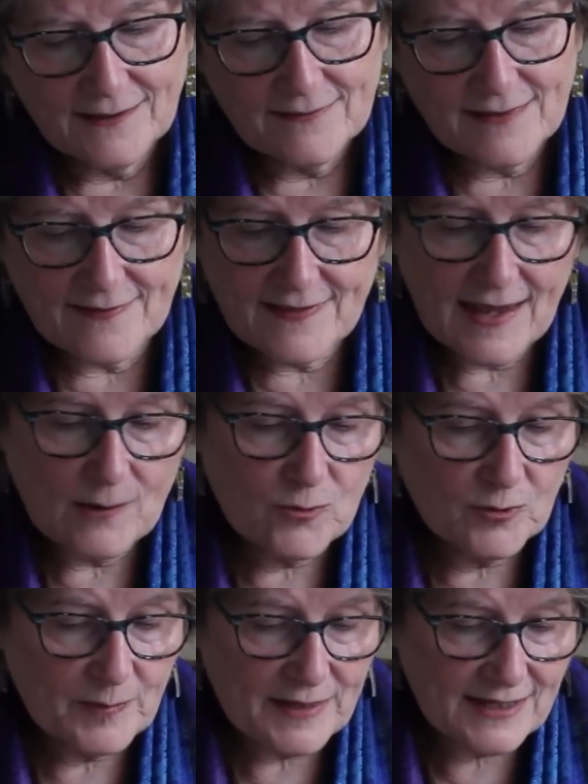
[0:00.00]
that they
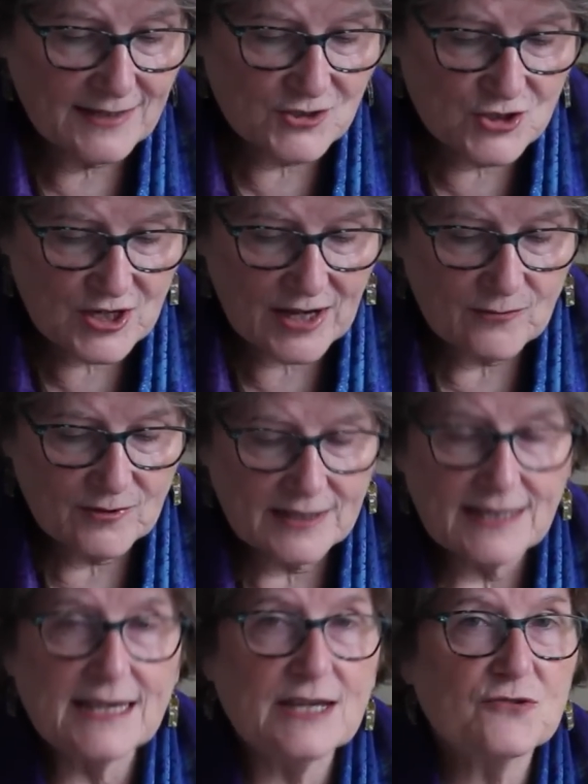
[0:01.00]
will be
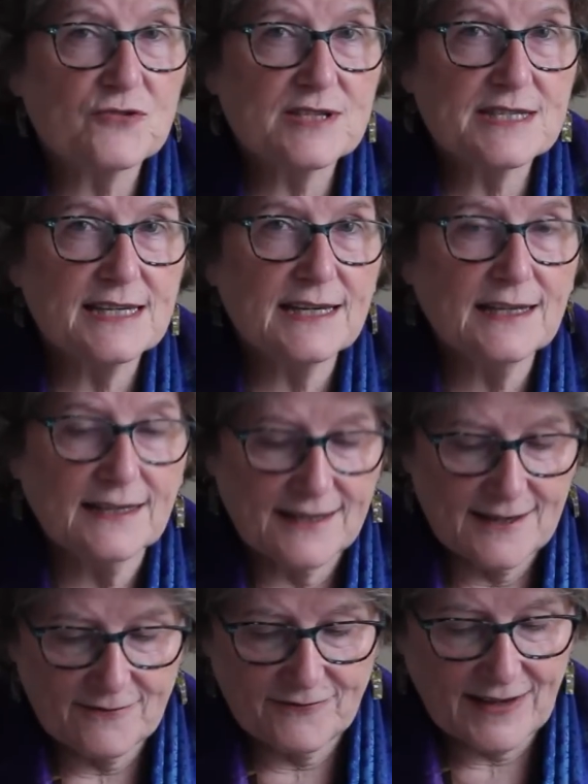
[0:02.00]
generally interesting,
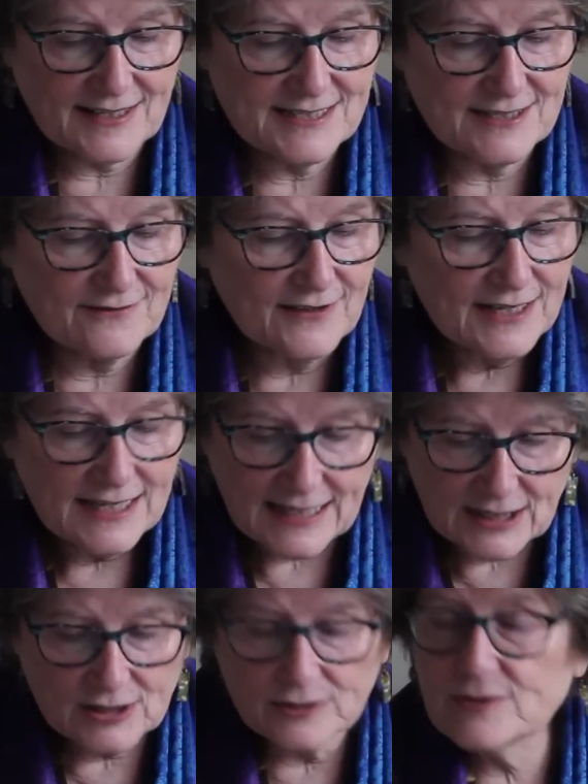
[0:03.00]
effective,
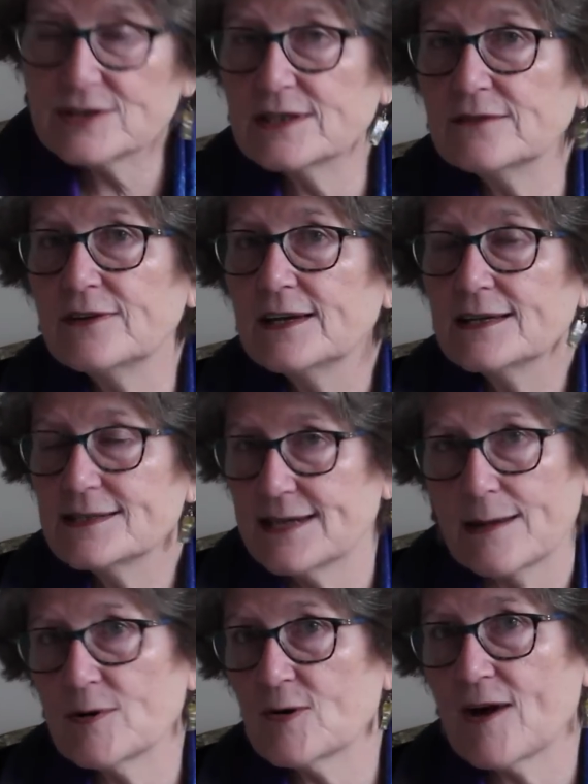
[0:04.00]
inclusive,
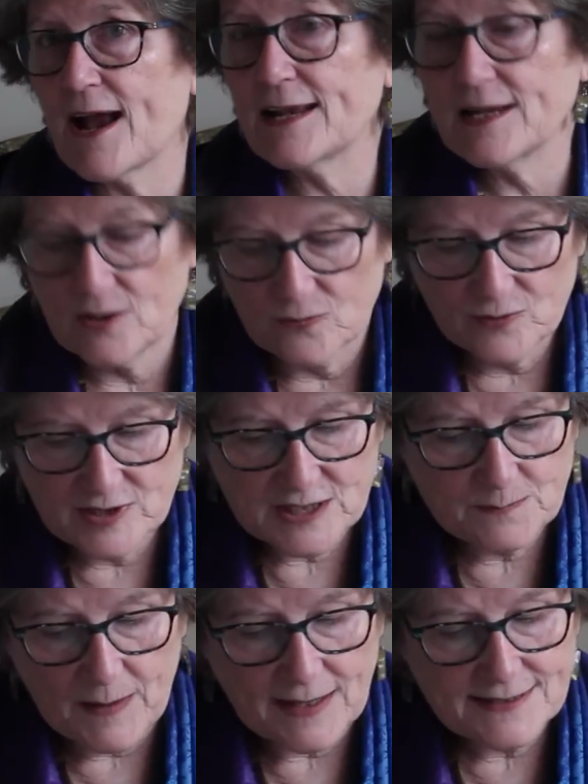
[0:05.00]
democratic,
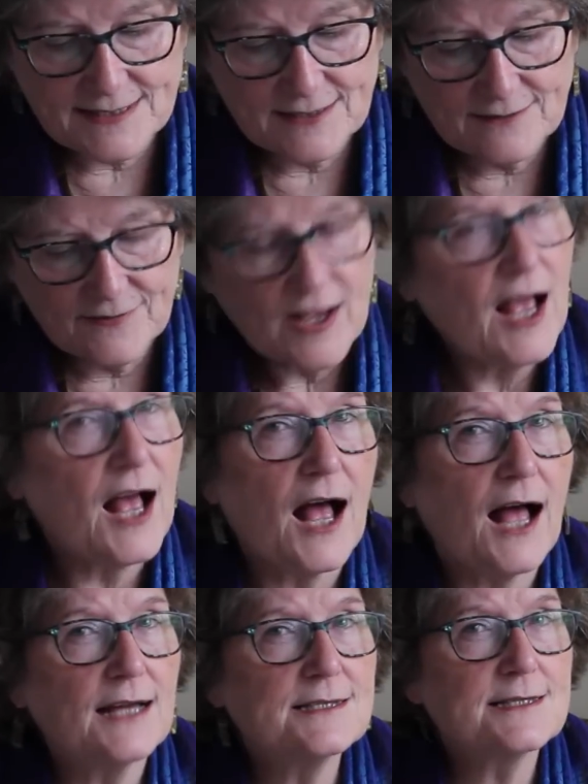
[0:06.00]
responsive,
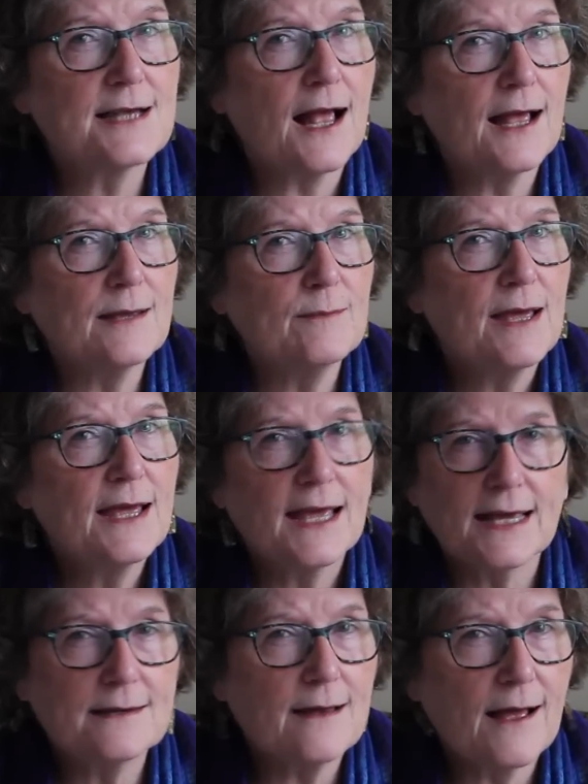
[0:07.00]
on time,
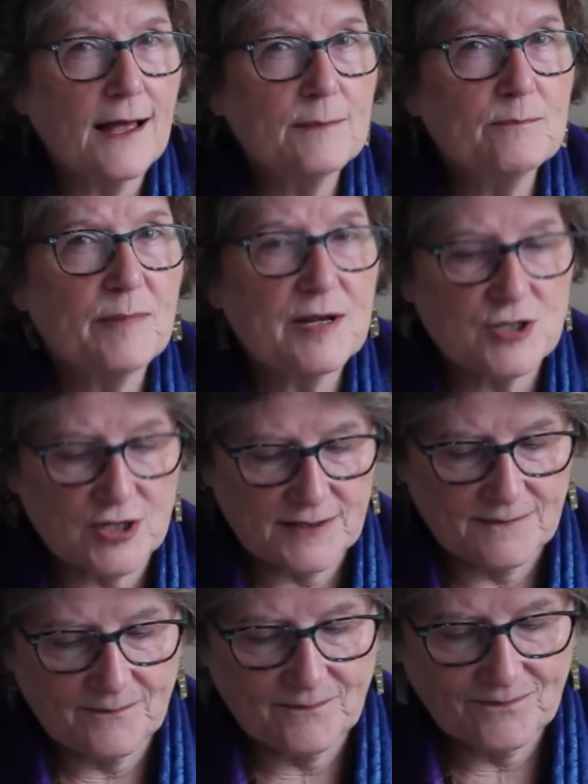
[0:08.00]
and on budget.
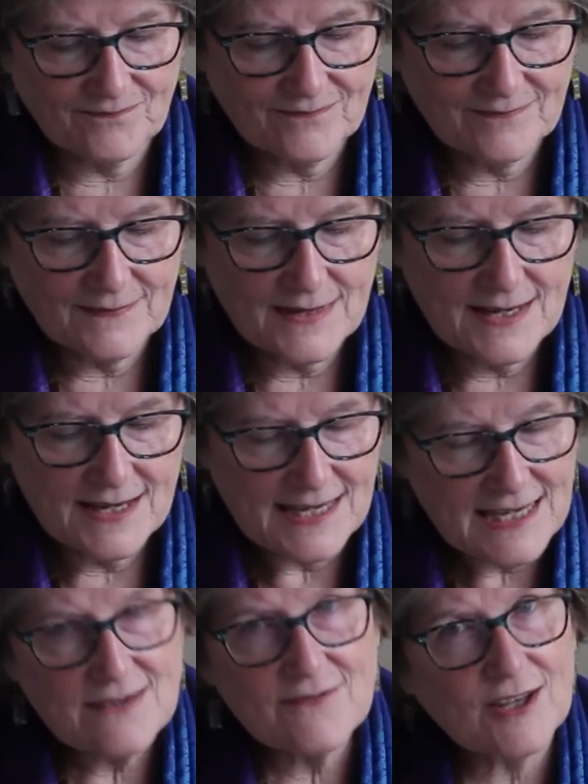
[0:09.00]

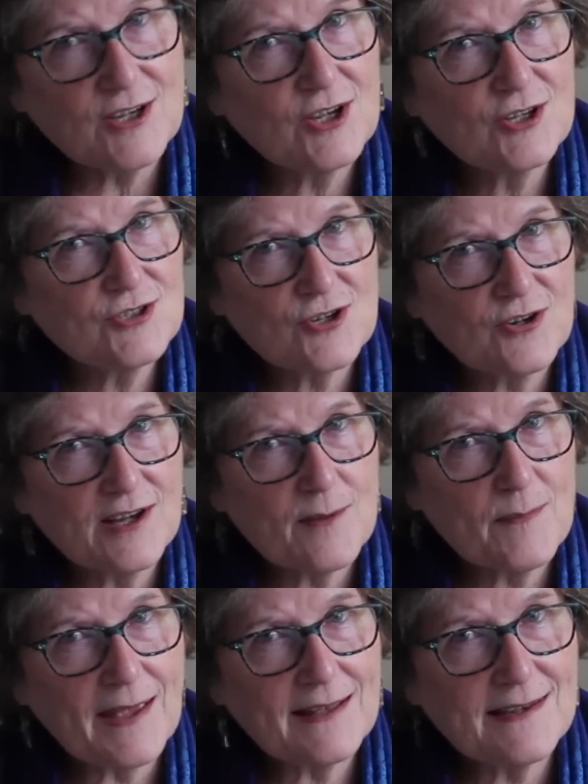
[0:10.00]
even during a
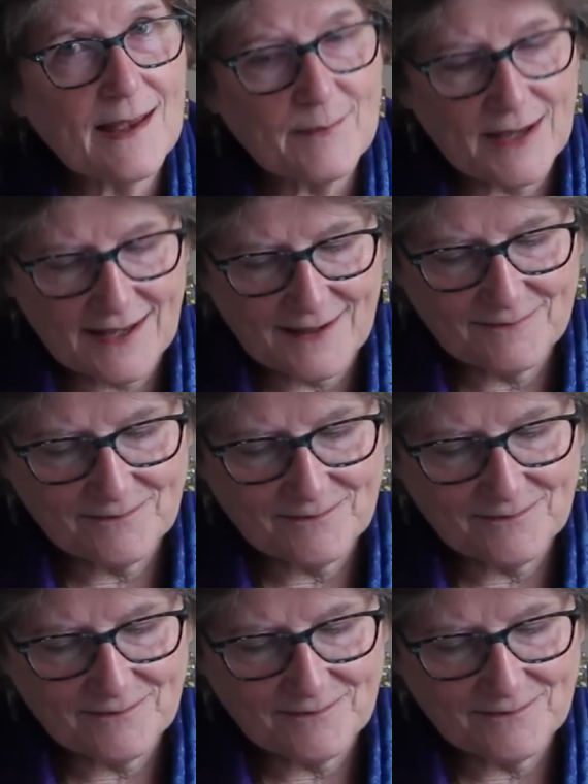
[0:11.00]
pandemic.